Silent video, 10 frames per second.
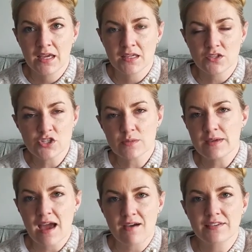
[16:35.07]
you should be
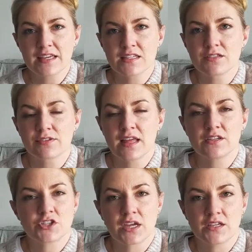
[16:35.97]
advocates for that
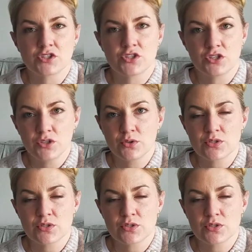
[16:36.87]
change too,